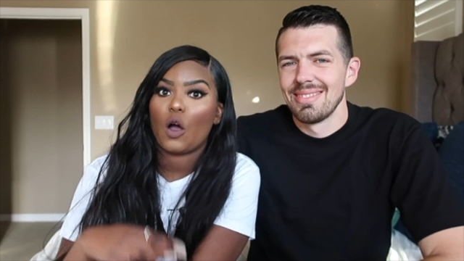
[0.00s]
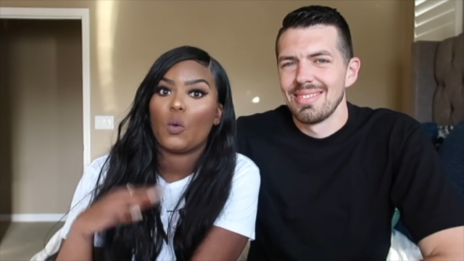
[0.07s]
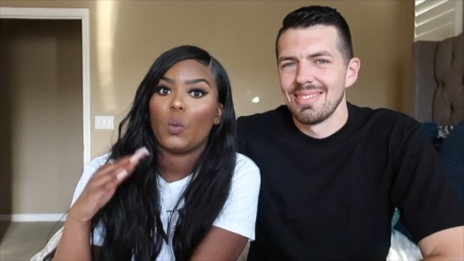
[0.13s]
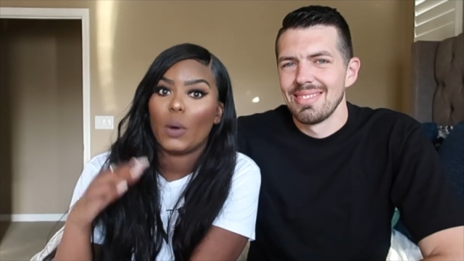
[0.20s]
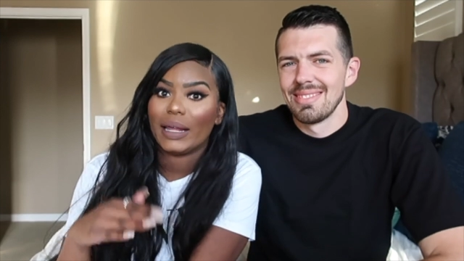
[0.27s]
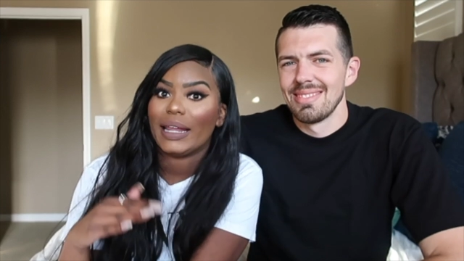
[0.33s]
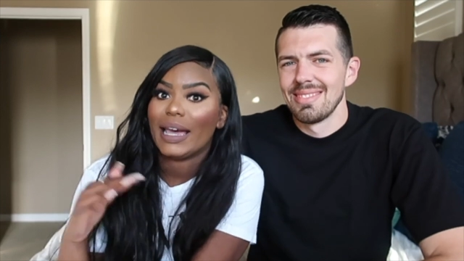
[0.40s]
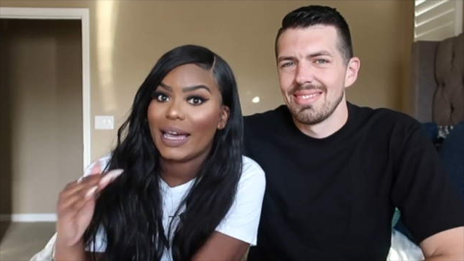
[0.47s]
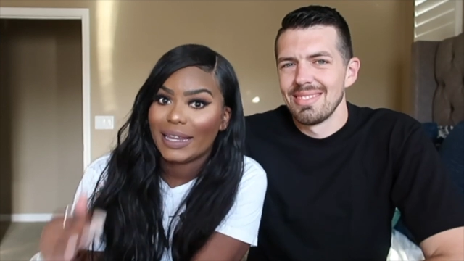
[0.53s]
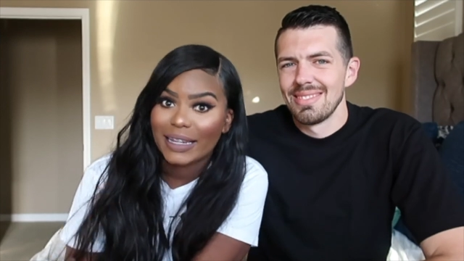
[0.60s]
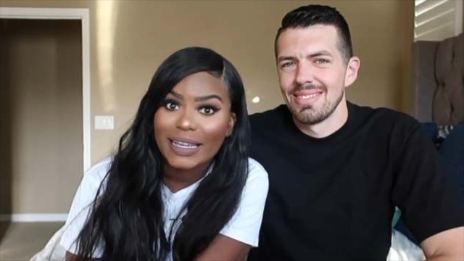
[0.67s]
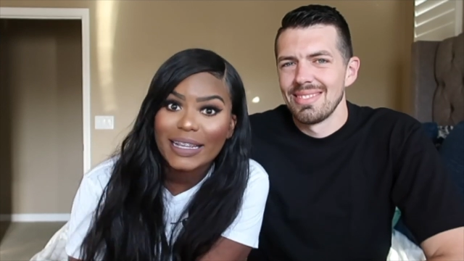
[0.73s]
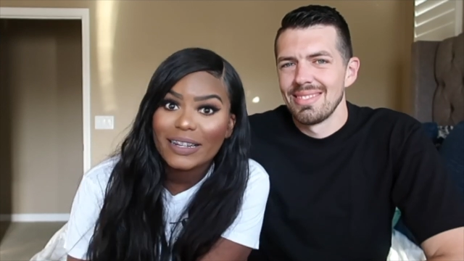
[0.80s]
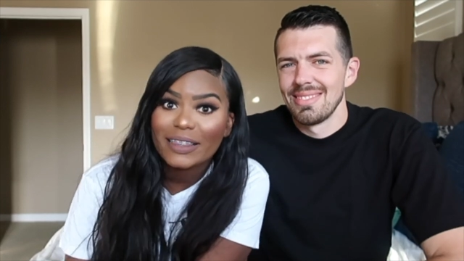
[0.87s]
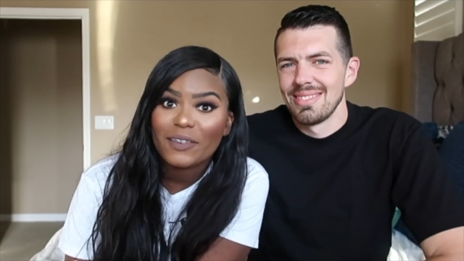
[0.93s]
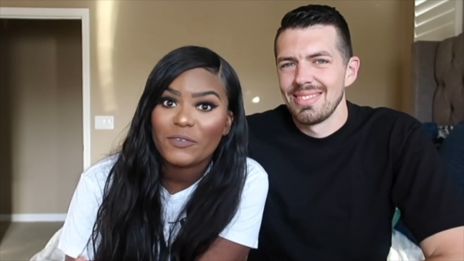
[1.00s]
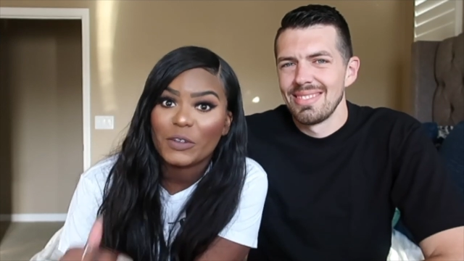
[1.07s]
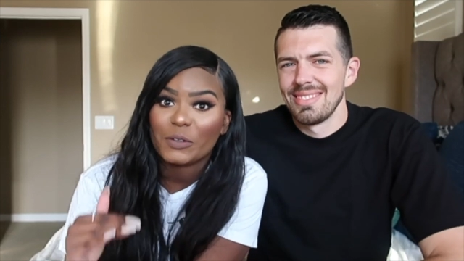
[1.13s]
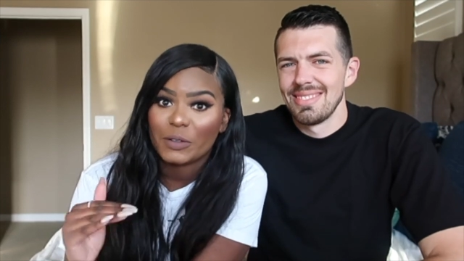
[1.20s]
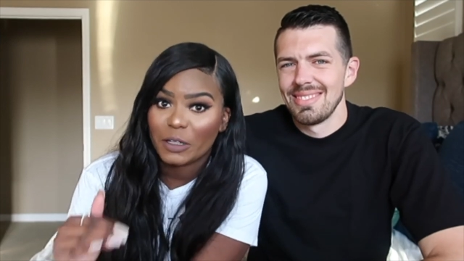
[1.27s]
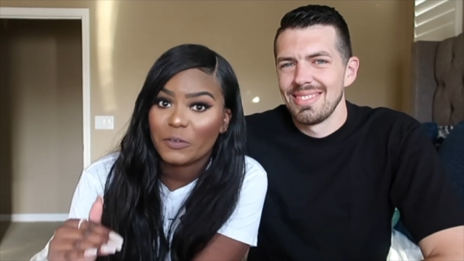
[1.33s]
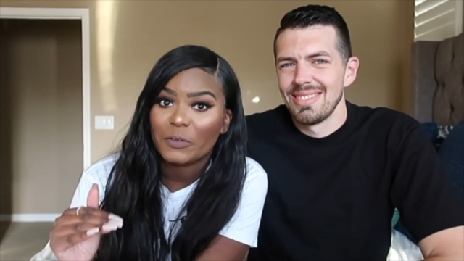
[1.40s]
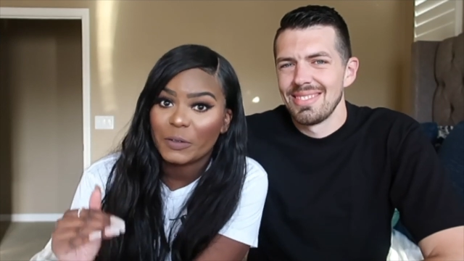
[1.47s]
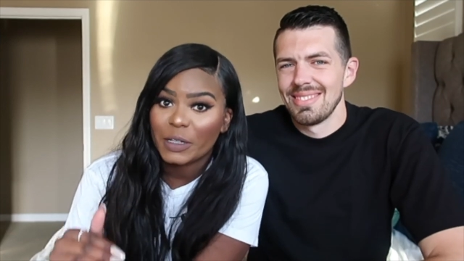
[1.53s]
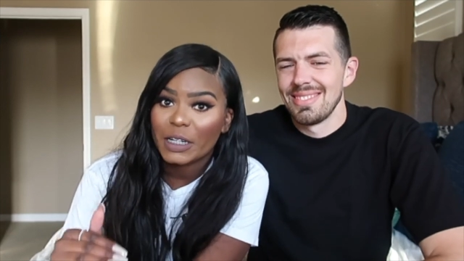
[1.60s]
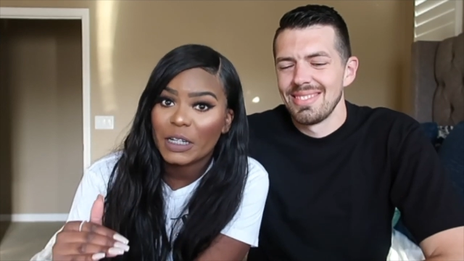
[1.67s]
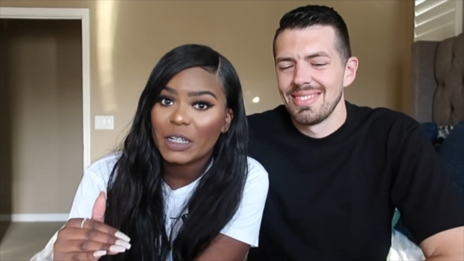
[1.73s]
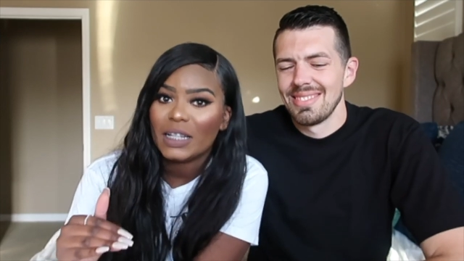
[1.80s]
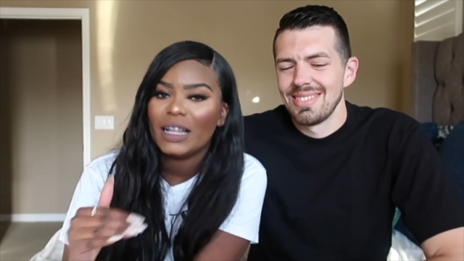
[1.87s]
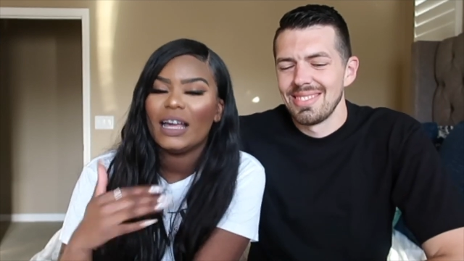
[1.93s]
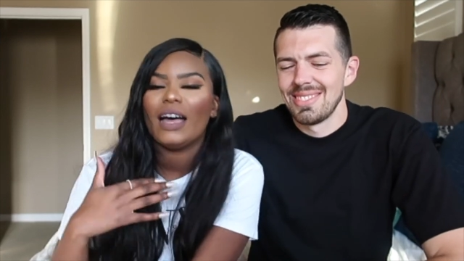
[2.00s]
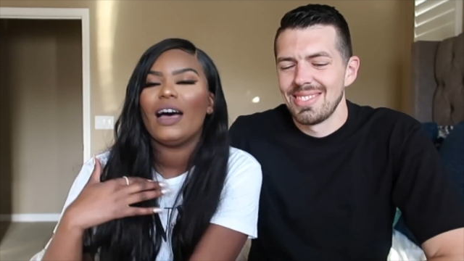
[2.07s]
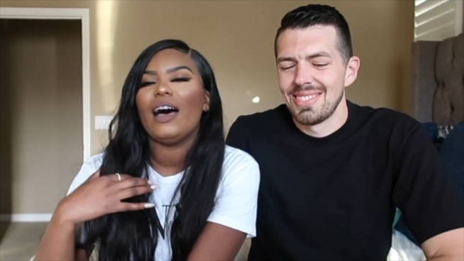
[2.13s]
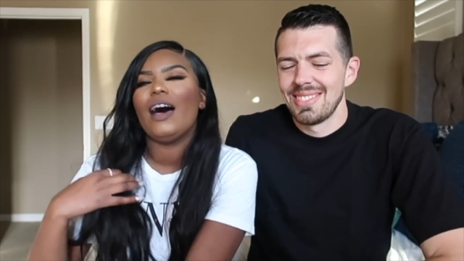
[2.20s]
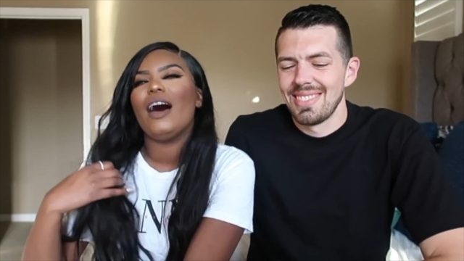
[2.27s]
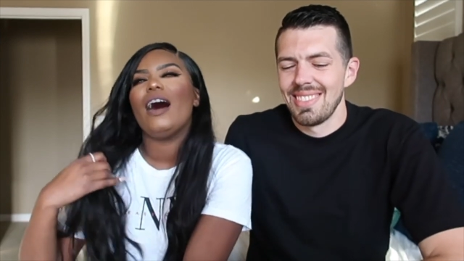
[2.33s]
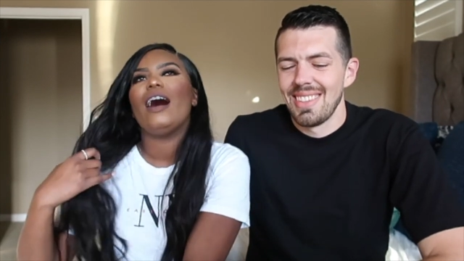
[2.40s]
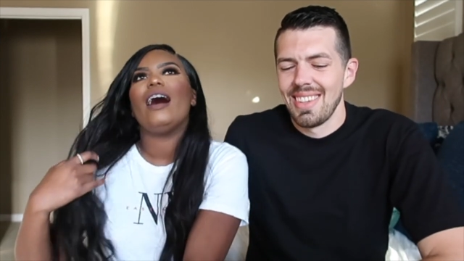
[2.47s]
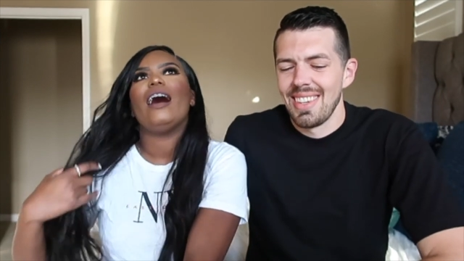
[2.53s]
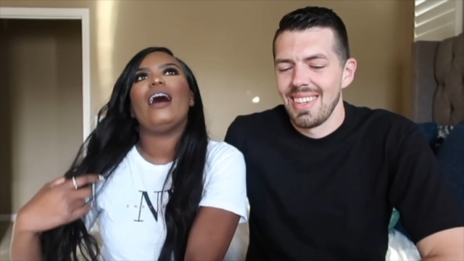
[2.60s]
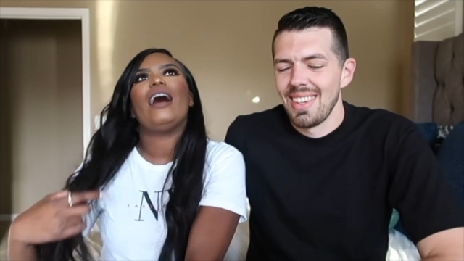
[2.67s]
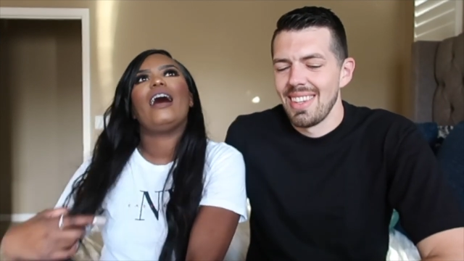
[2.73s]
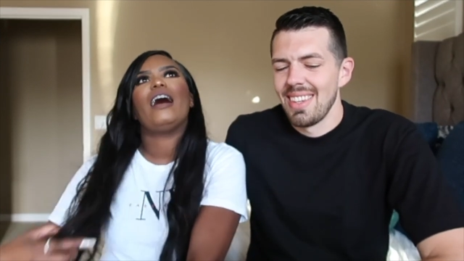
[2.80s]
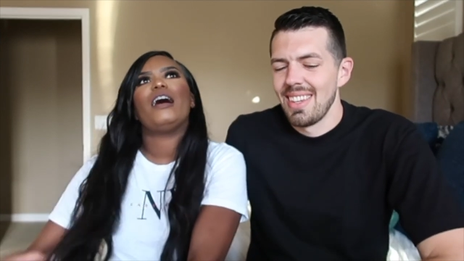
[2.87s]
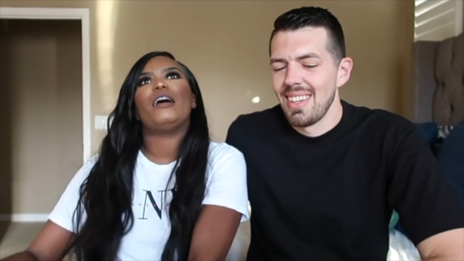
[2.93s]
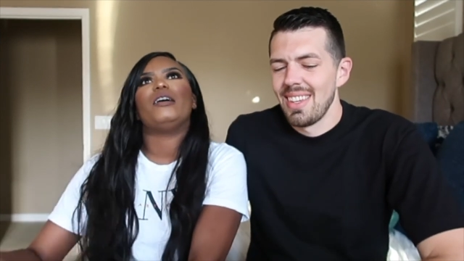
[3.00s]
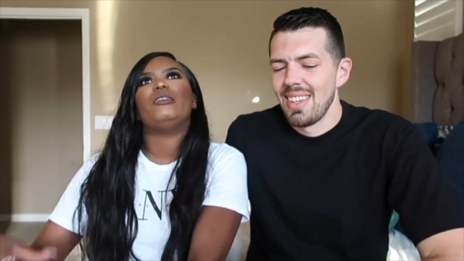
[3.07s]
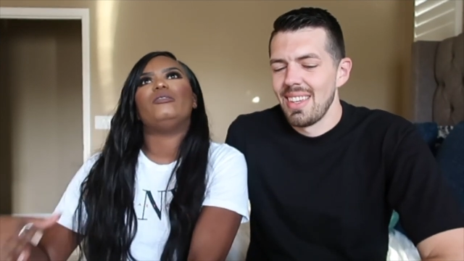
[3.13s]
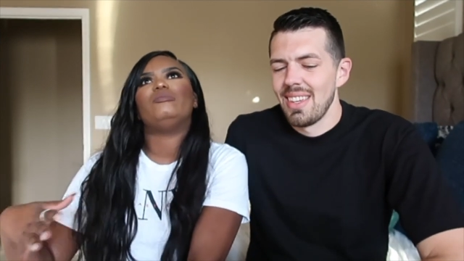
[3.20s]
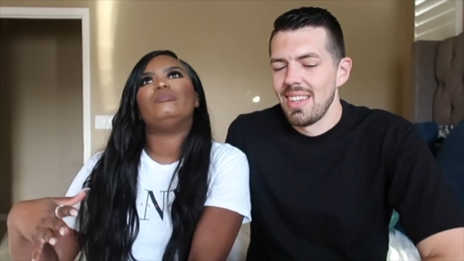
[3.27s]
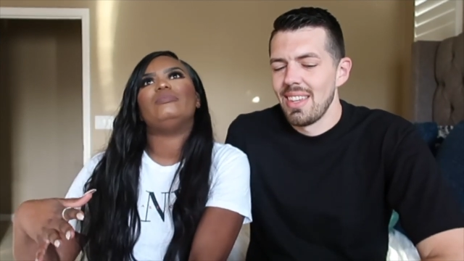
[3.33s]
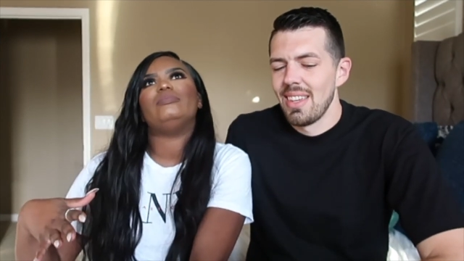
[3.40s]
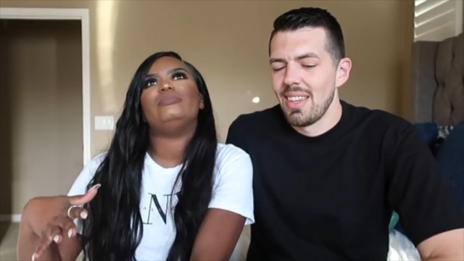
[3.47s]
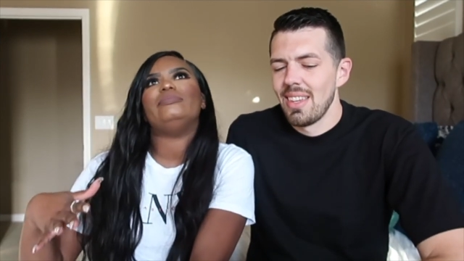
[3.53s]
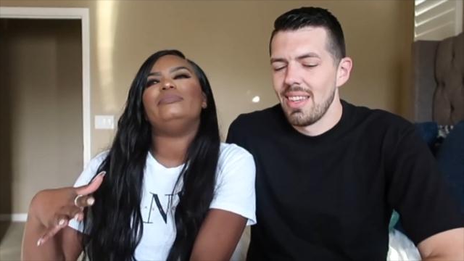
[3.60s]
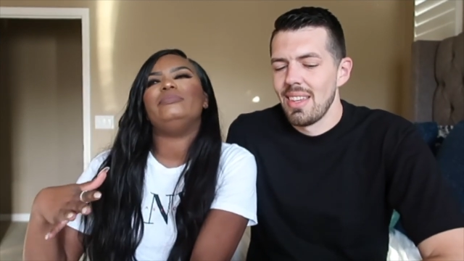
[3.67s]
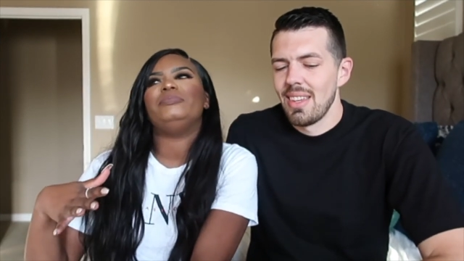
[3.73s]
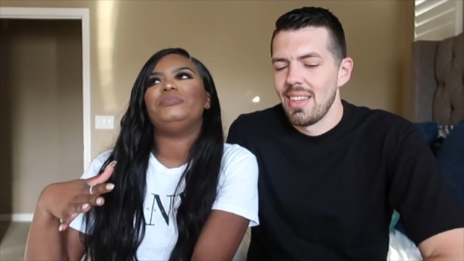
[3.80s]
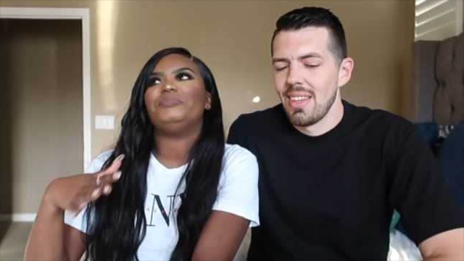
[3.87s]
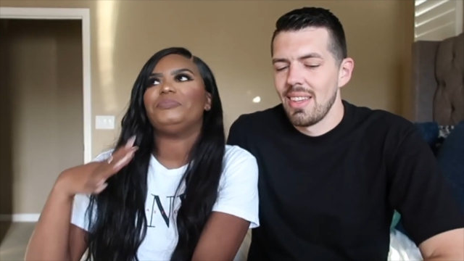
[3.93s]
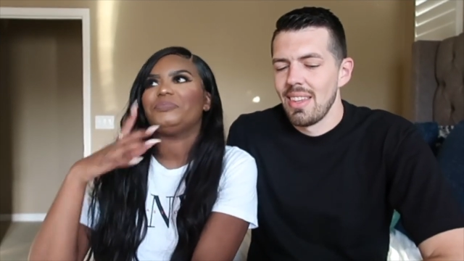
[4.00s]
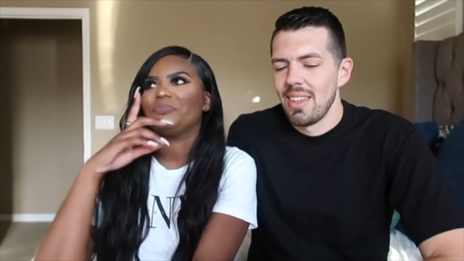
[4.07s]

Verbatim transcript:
Speaker 1: 100 for real for real um